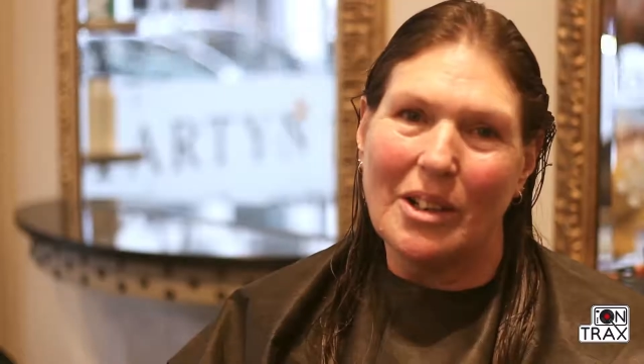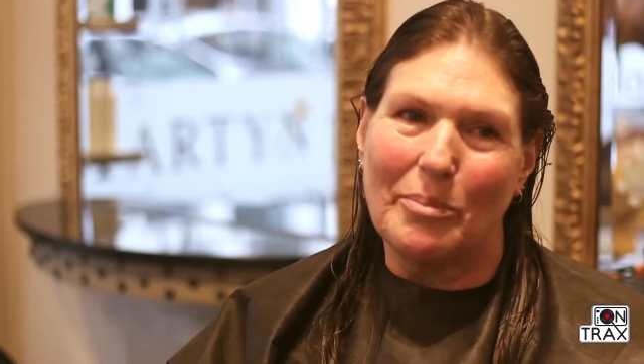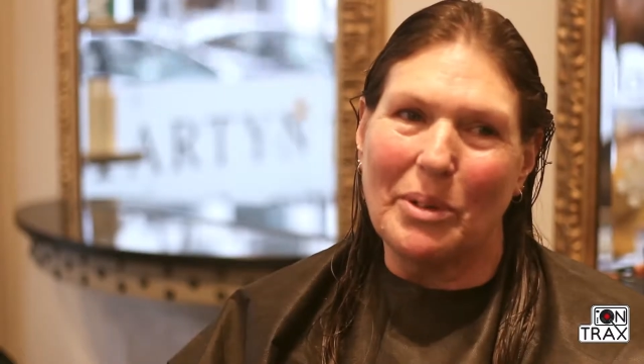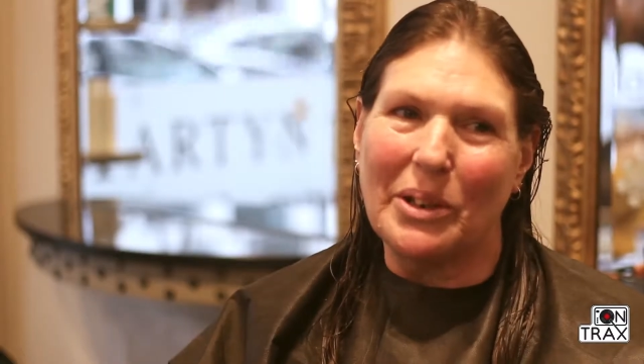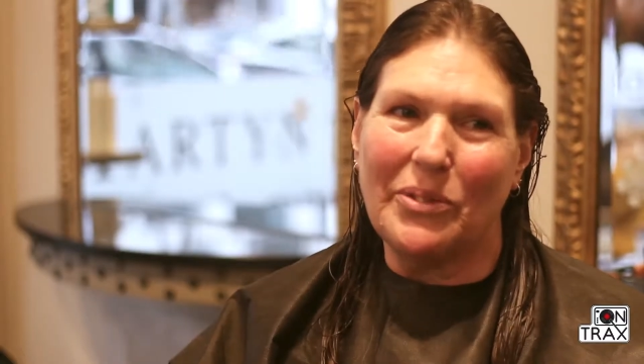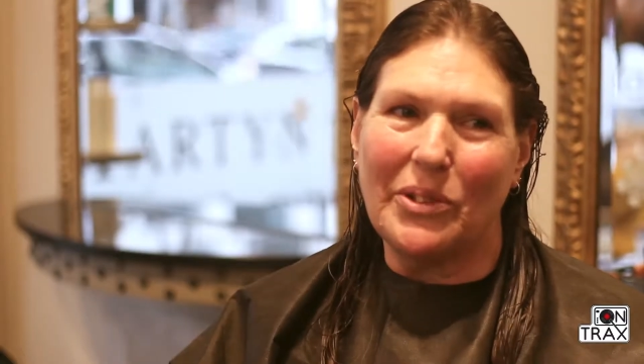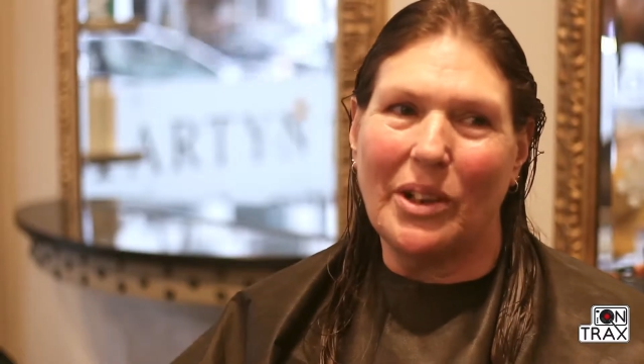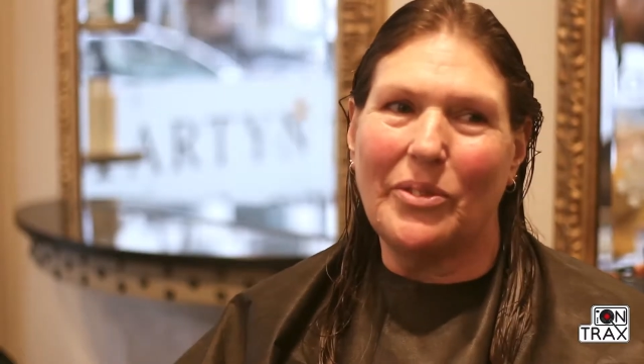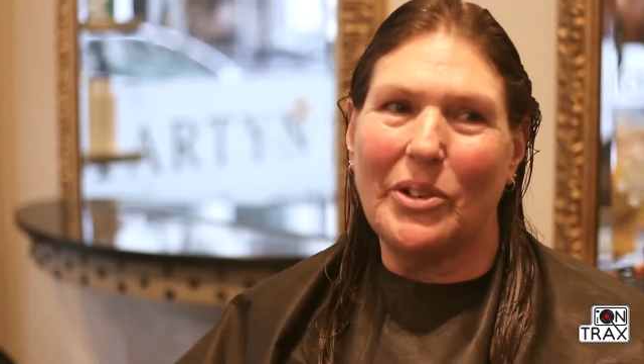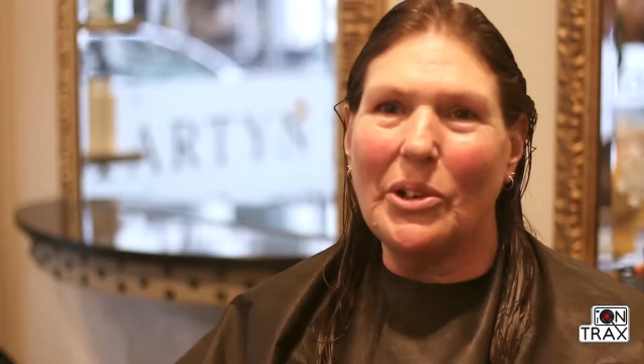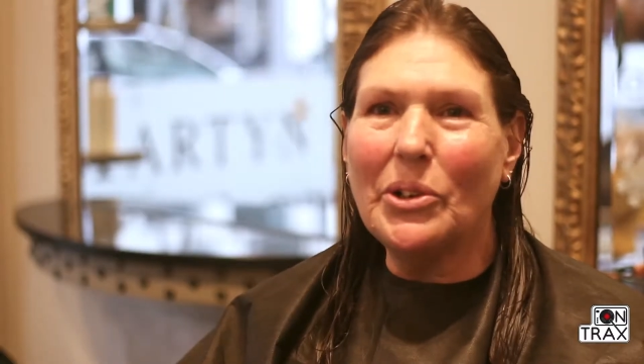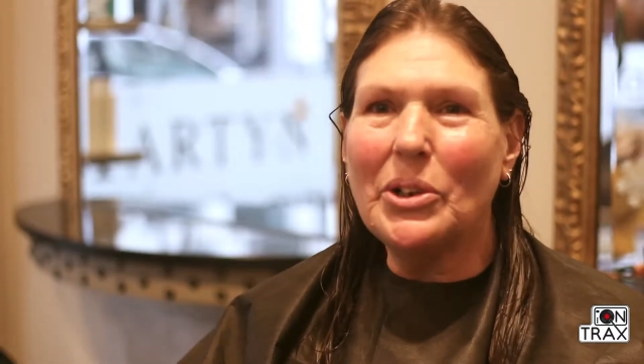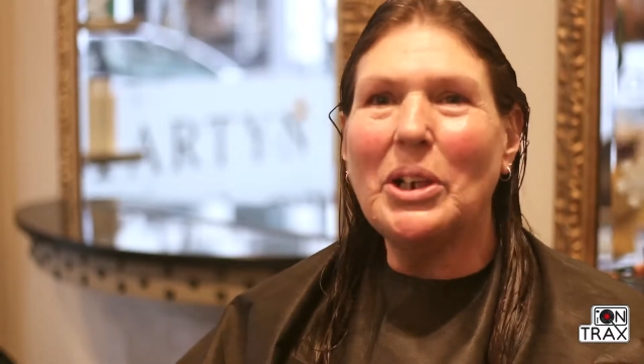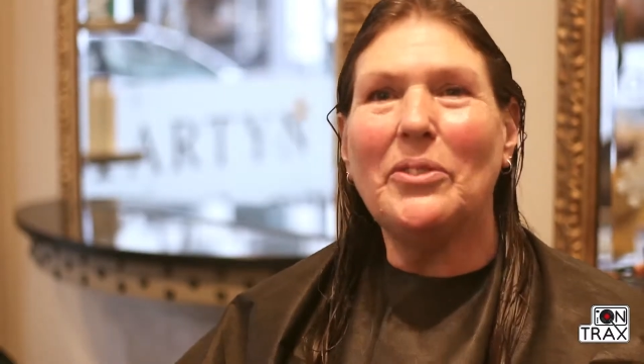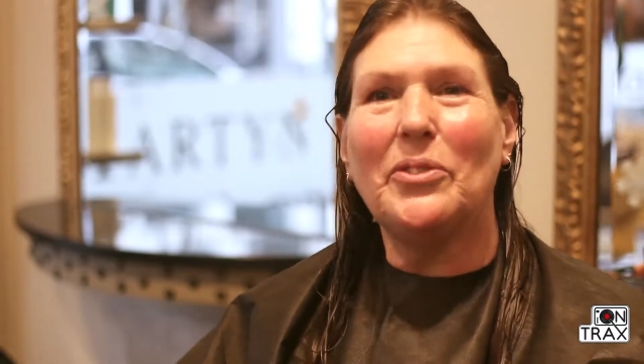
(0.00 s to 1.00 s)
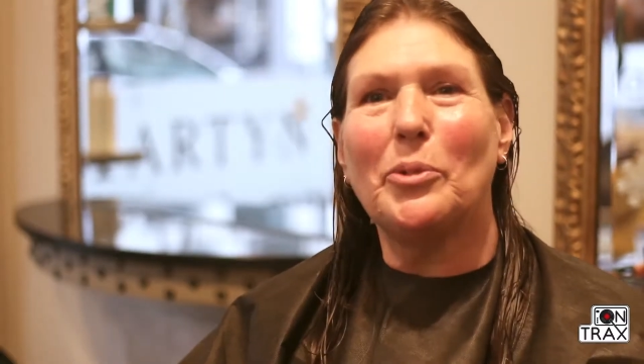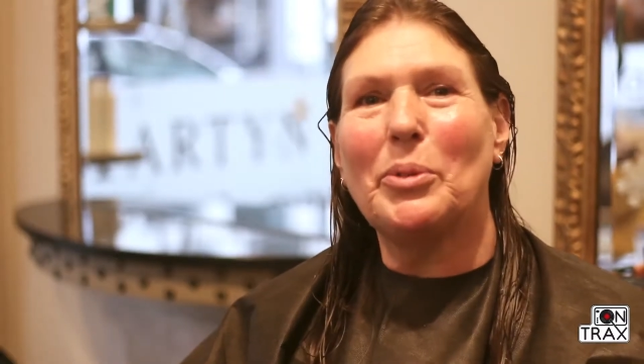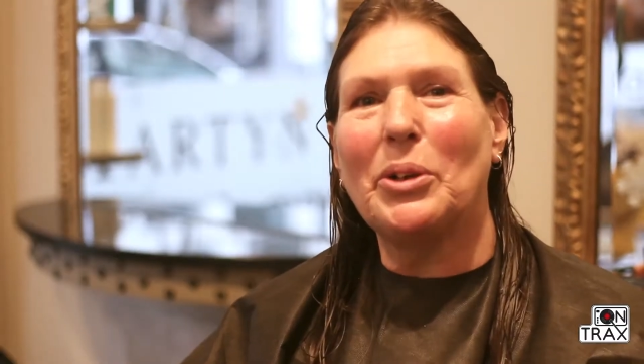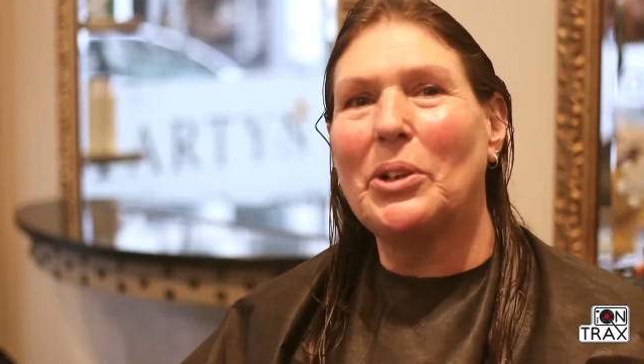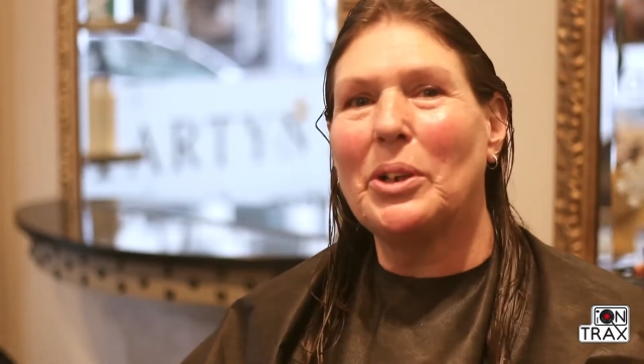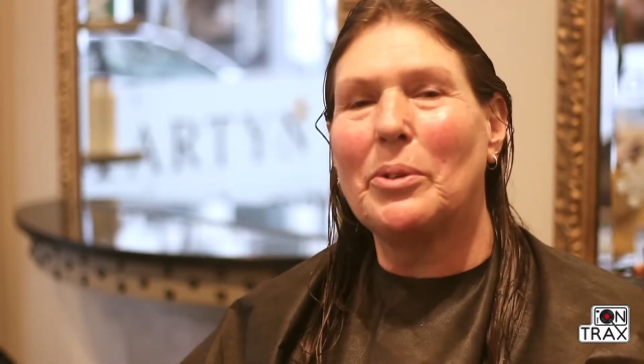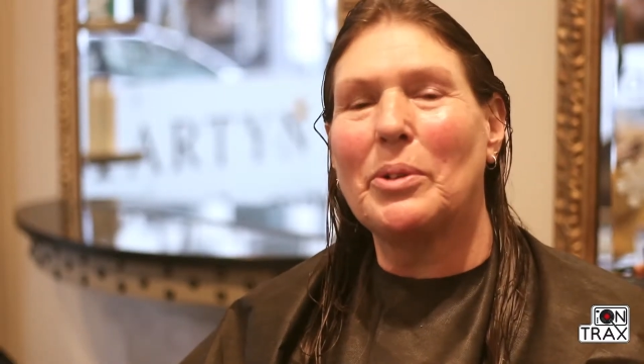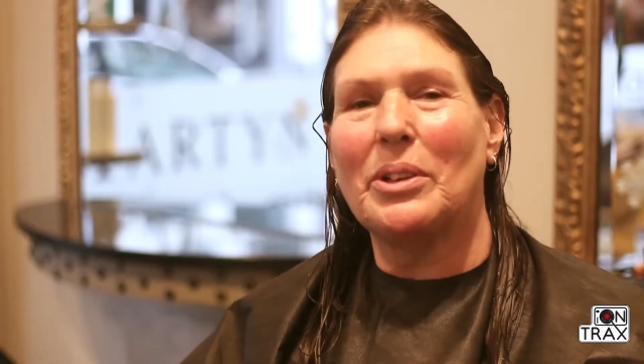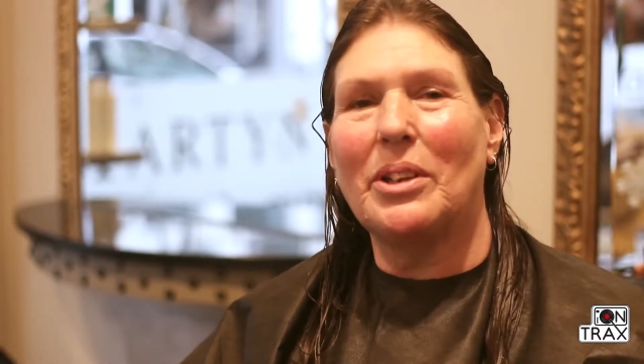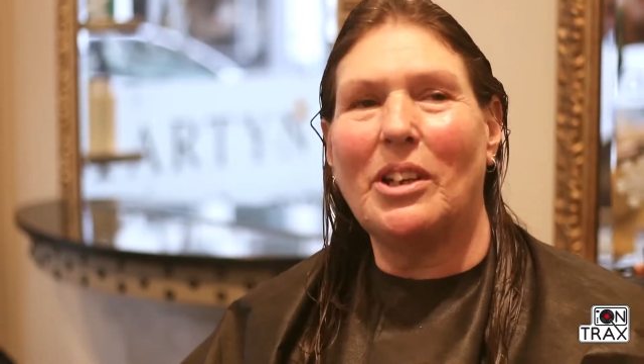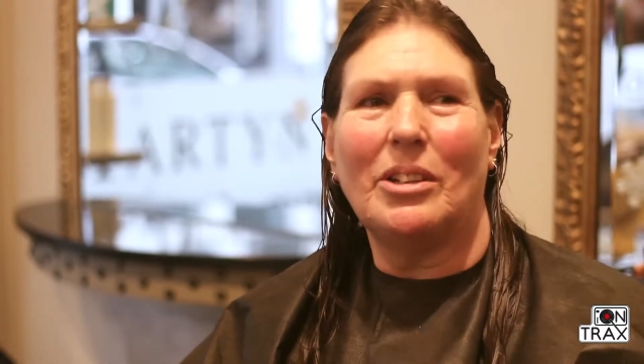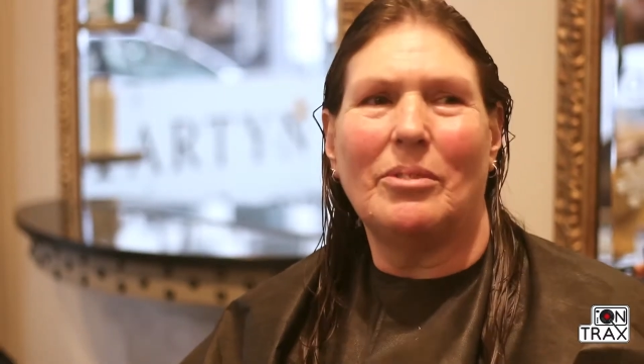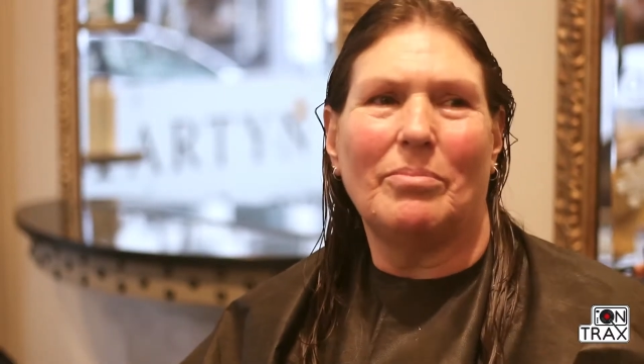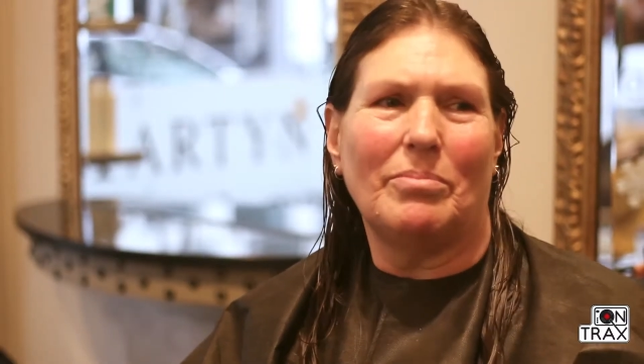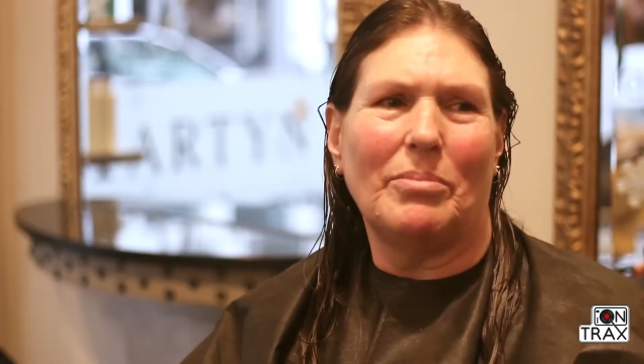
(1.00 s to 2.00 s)
But if, if you're looking for beauty,
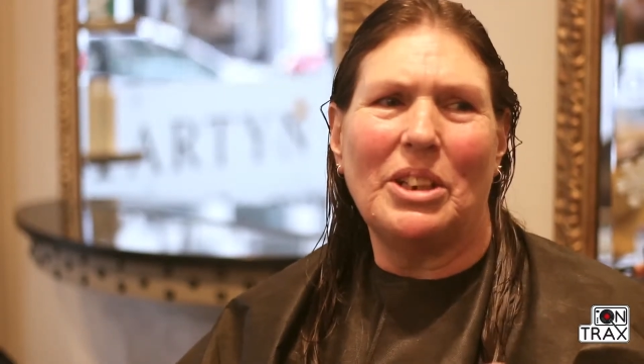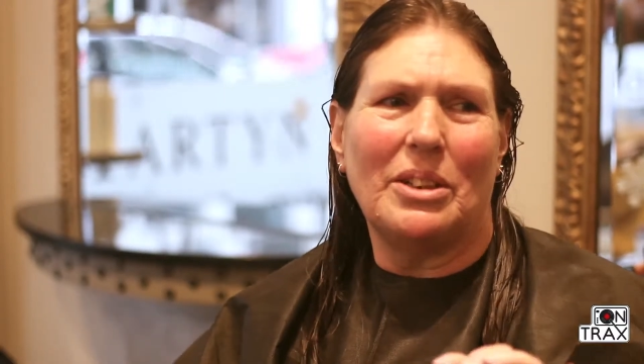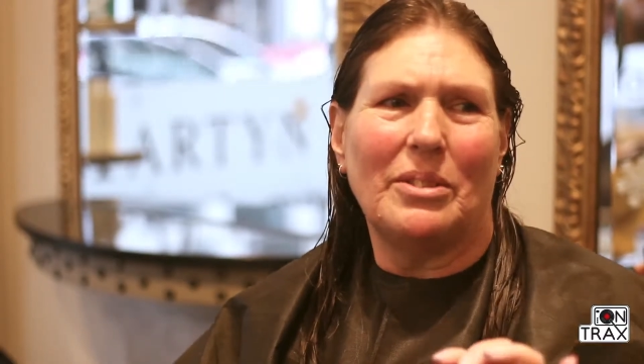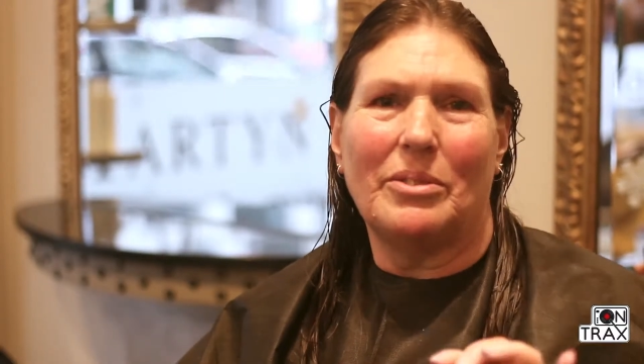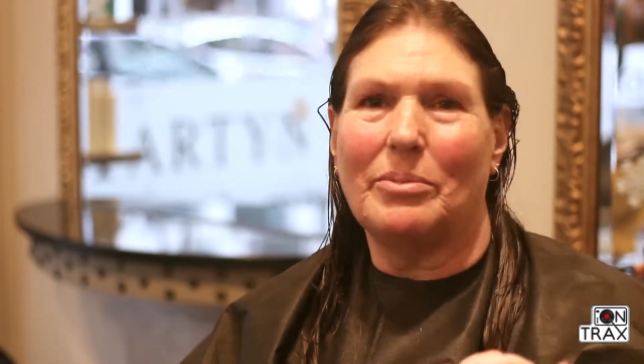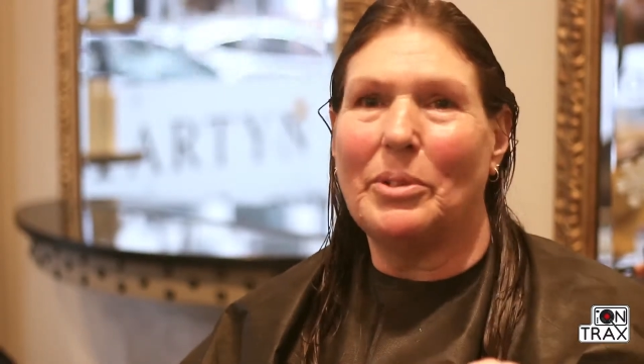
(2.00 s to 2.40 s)
and when you're,